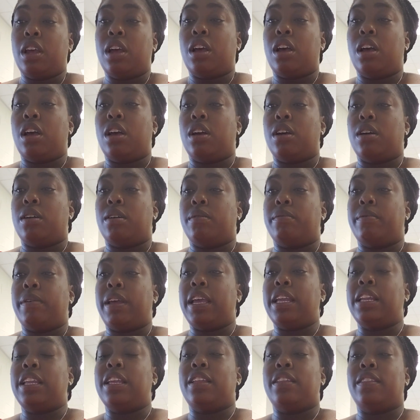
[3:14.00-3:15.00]

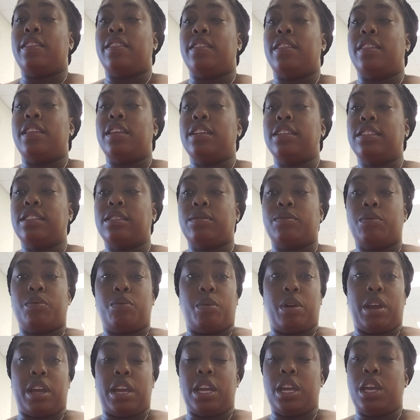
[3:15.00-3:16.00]
And in this
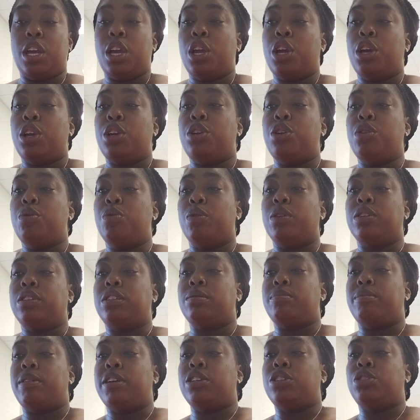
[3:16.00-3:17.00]
way, you want to
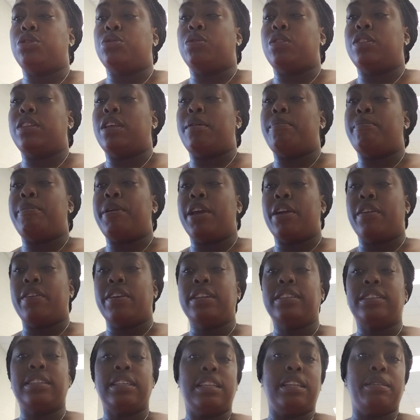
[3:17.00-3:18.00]
make sure that
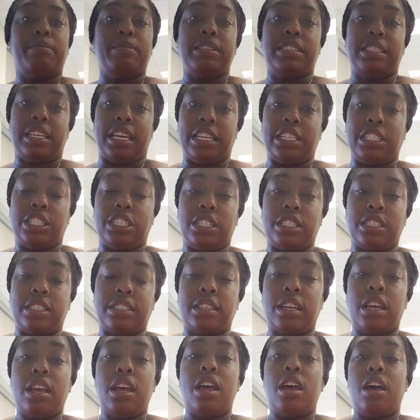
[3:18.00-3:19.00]
barriers and limitations
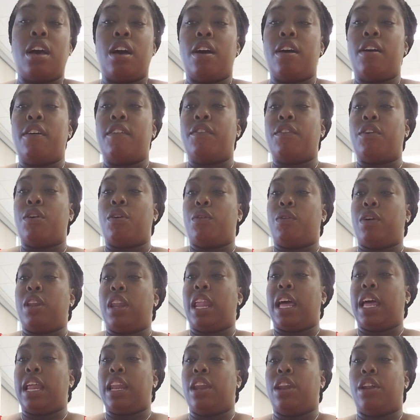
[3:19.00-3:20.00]
of
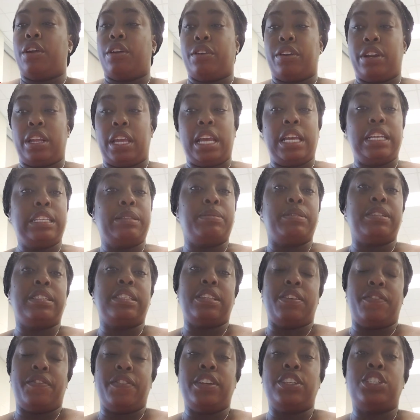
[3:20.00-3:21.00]
online learning and
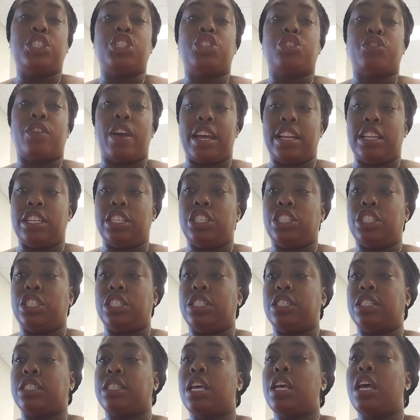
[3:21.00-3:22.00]
specific
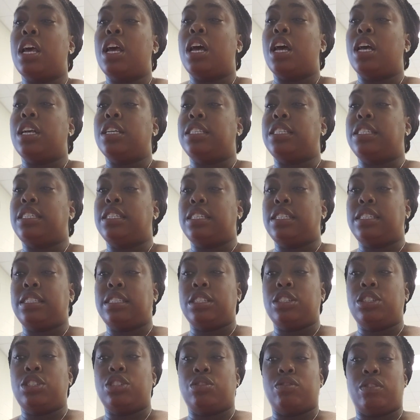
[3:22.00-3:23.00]
strategies assist
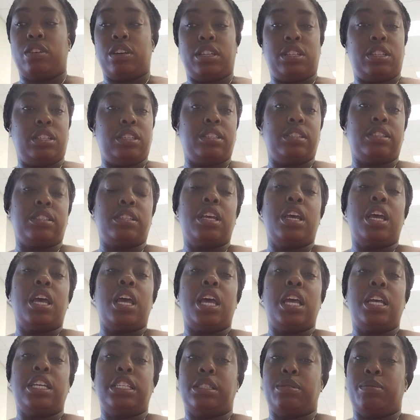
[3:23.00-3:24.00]
instructors
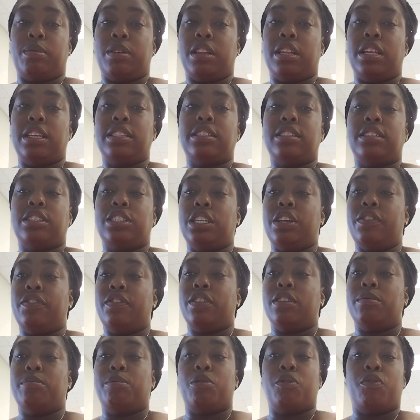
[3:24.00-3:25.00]
as well as
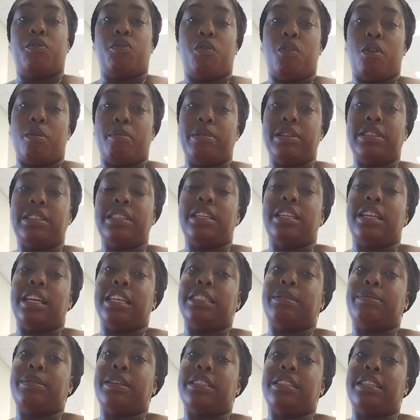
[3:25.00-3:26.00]
achieving the performance and
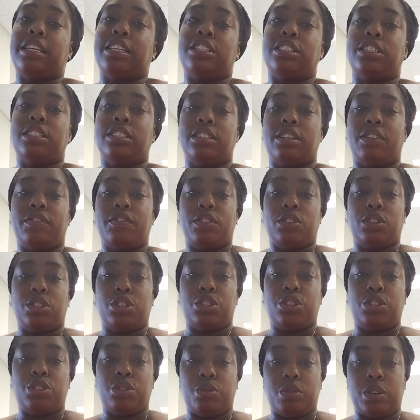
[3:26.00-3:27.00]
expectations of your
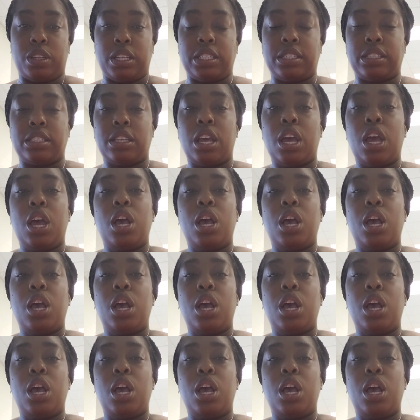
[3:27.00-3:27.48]
students.